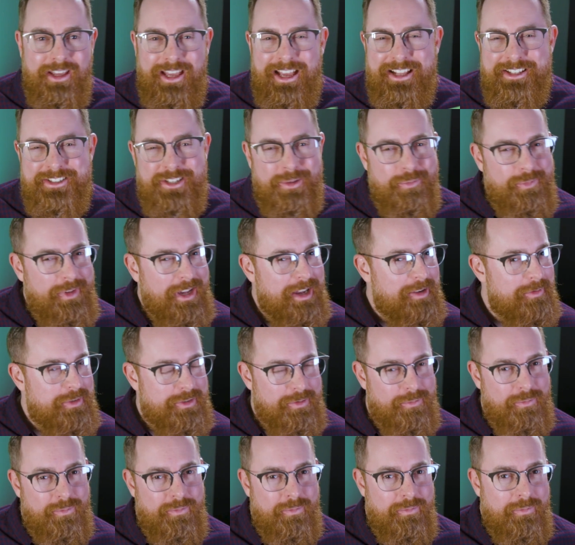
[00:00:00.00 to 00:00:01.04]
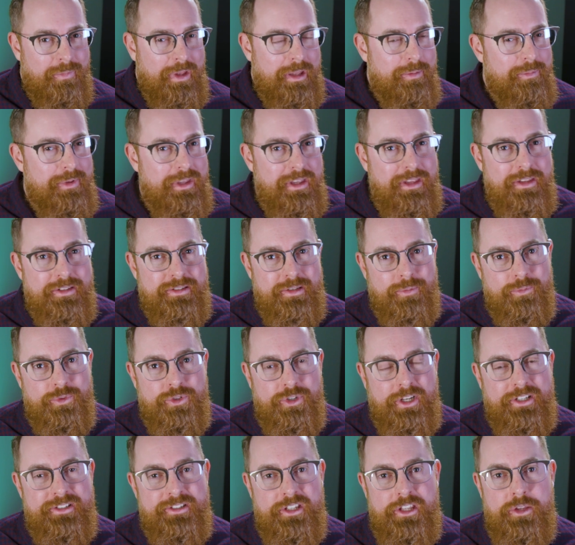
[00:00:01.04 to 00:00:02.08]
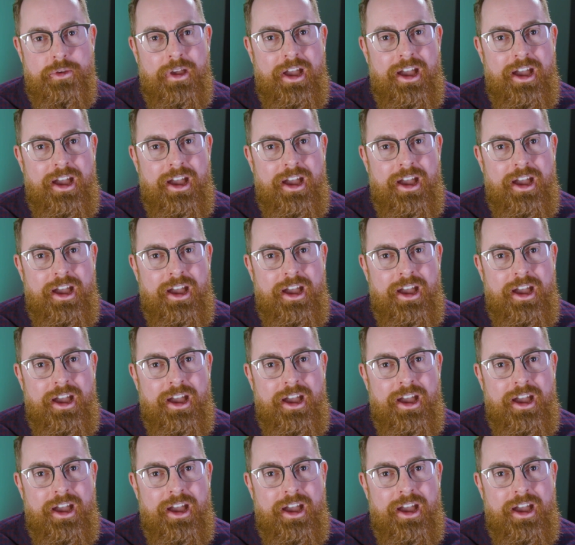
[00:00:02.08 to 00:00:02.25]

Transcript: and sometimes maybe some tricks that you